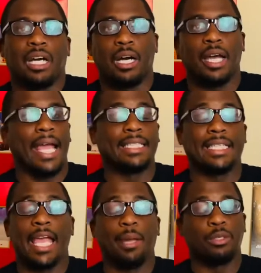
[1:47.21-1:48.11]
had the
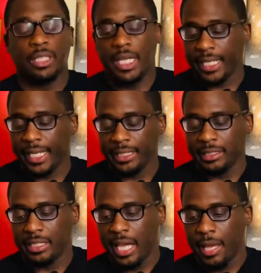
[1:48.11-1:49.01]
game on lock at this
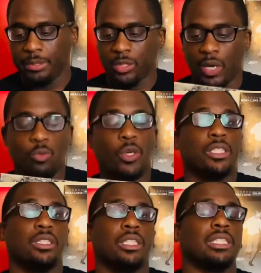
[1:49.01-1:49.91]
time. So I
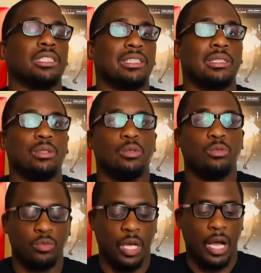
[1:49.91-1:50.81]
wanted to listen
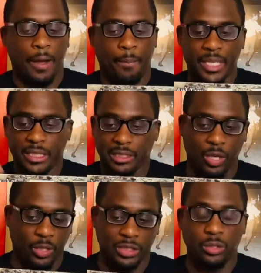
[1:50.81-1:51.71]
to his
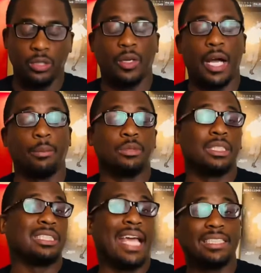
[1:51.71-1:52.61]
third studio album.
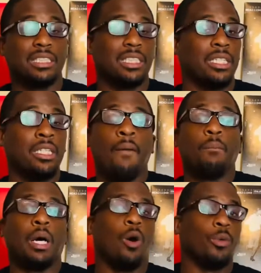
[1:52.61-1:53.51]
This is actually
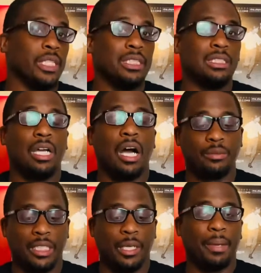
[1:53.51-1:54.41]
my only
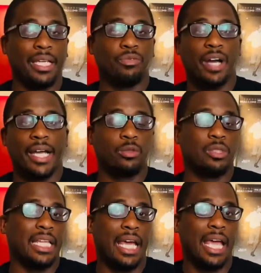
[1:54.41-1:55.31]
DMX vinyl
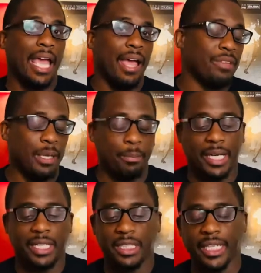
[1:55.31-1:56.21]
that I have in my
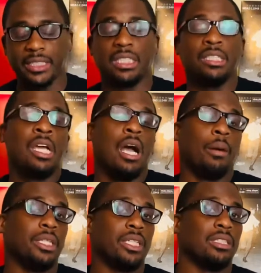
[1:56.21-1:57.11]
collection.
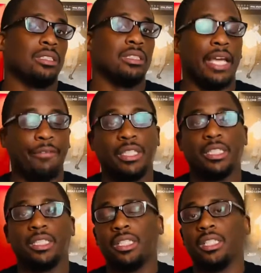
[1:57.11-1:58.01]
I'm looking
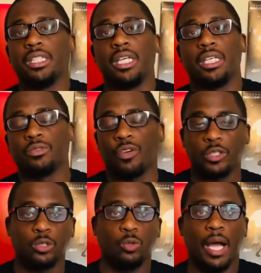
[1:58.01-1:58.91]
definitely to get his
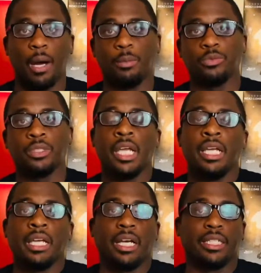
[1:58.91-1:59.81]
first two albums,
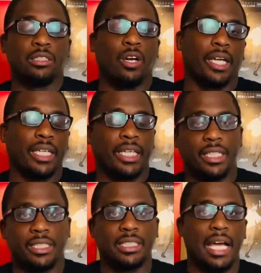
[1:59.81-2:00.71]
As Dark and
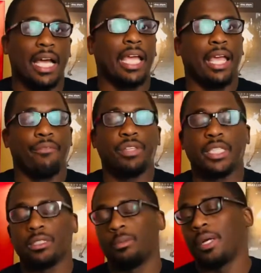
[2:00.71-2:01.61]
Hell Is Hot and
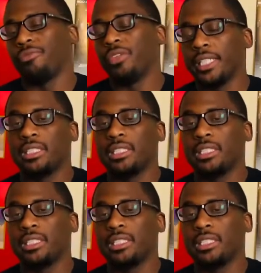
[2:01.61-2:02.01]
Flesh of My Flesh,